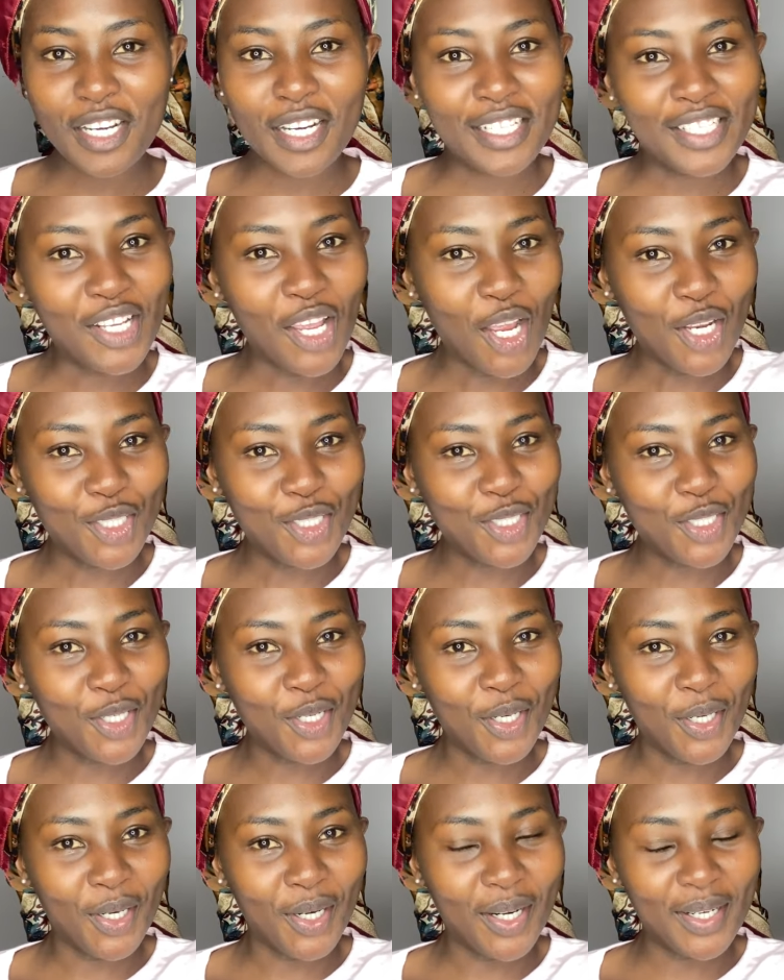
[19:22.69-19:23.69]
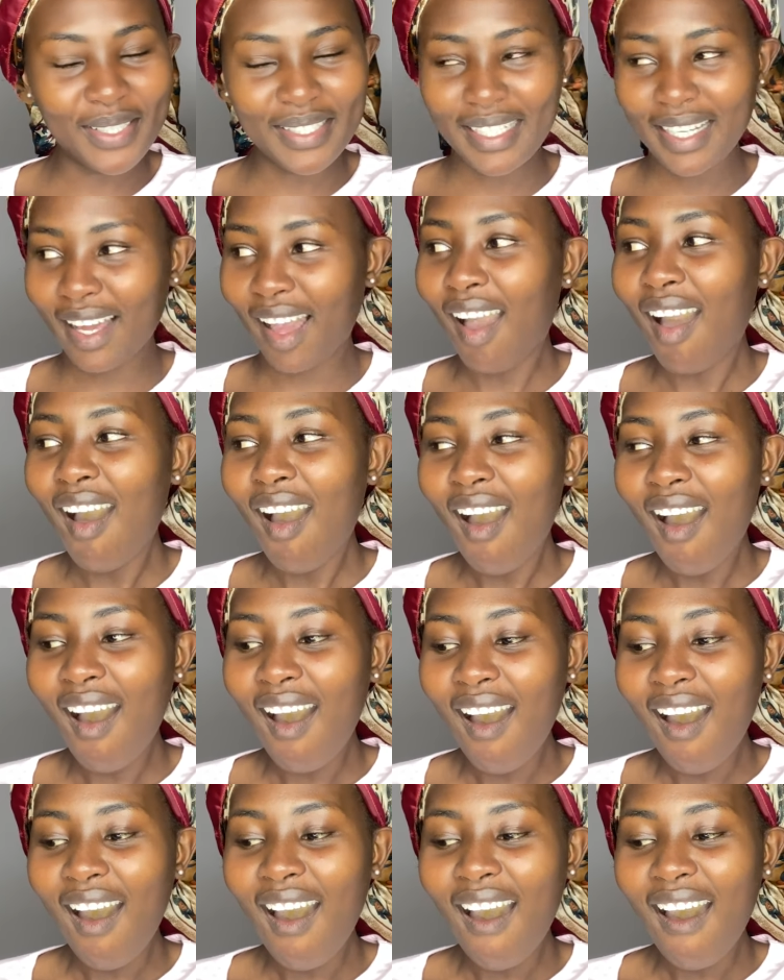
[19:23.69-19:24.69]
touched her, I was like,
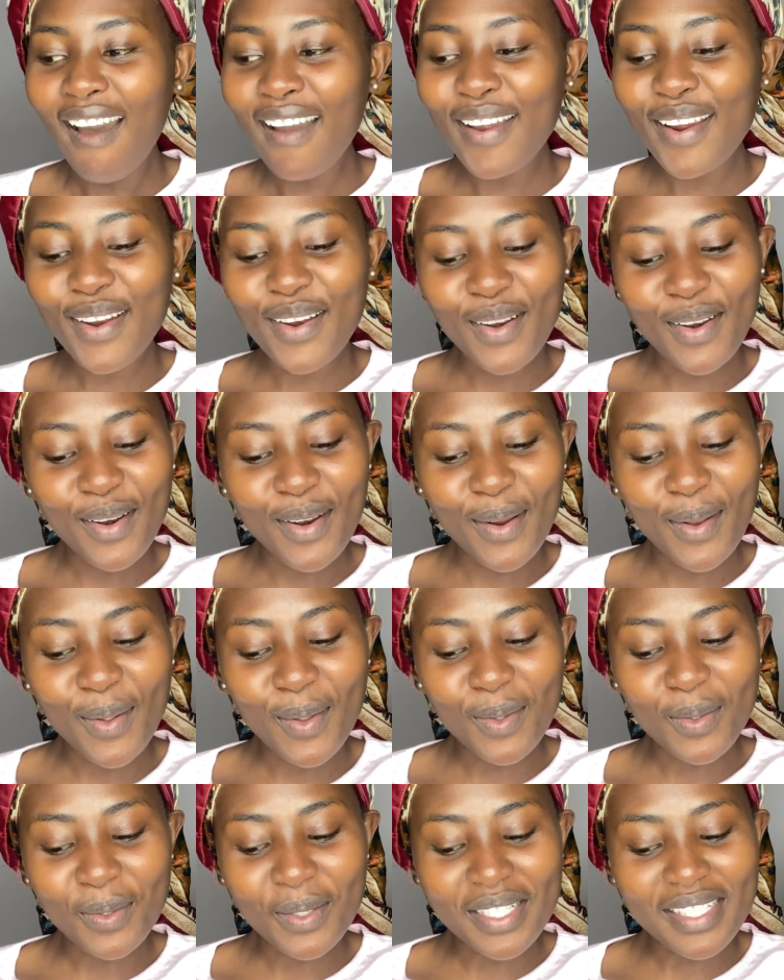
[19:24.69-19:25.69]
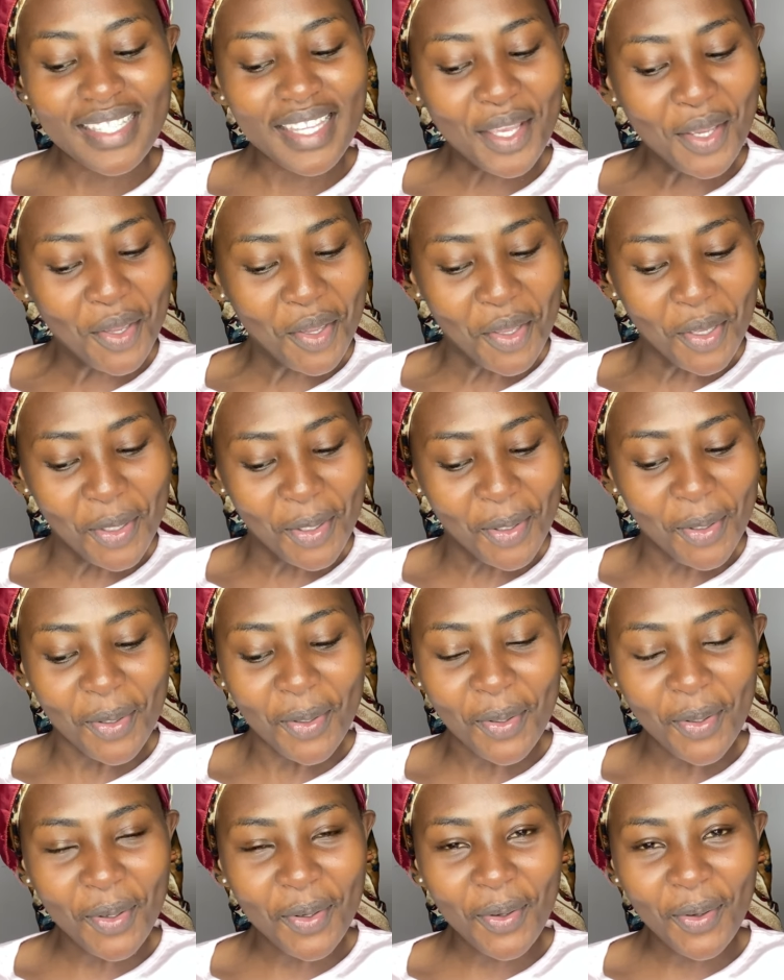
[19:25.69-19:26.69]
oh girl, is that
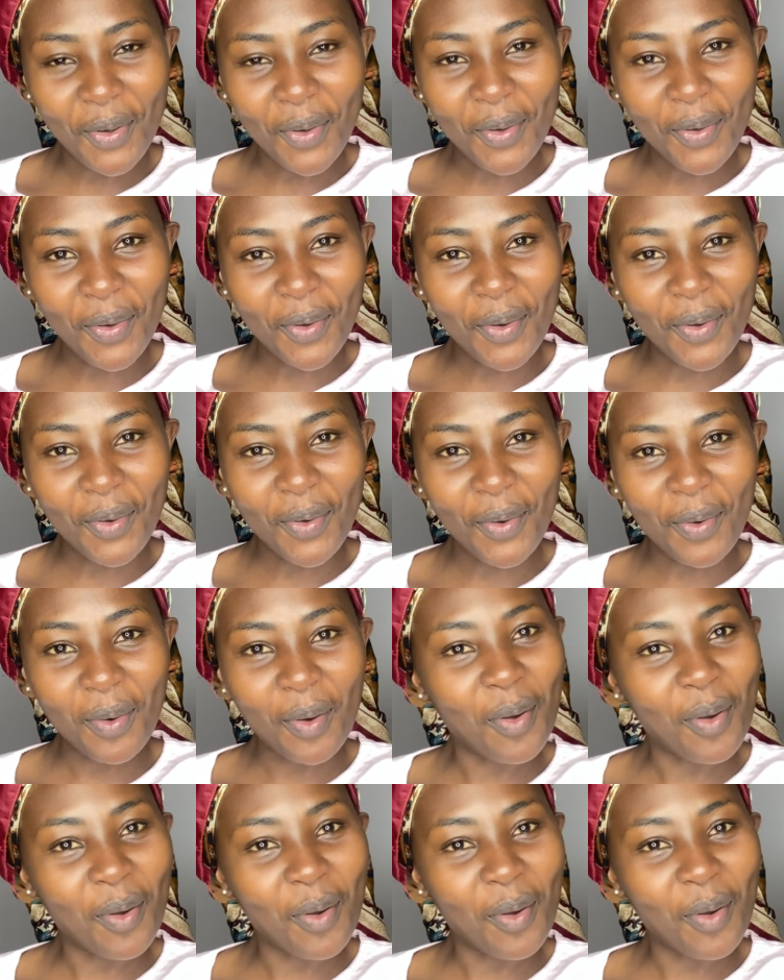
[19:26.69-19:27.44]
you?